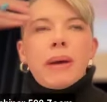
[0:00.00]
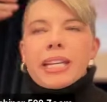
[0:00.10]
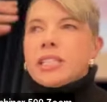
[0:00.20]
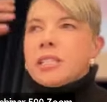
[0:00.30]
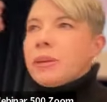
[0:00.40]

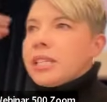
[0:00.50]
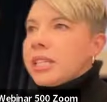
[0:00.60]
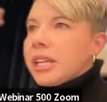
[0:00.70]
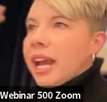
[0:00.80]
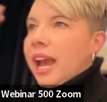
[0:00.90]
mind
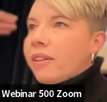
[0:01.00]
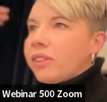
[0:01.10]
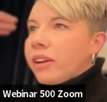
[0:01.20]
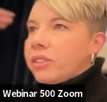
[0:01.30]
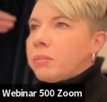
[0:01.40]
space that I
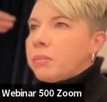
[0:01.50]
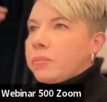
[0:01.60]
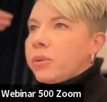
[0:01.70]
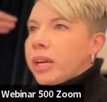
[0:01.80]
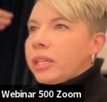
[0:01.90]
have left in my
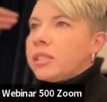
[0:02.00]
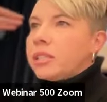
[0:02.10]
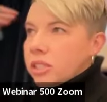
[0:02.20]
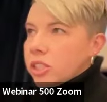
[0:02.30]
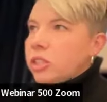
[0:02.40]
brain
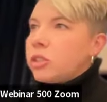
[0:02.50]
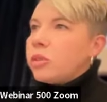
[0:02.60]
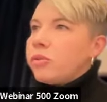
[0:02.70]
to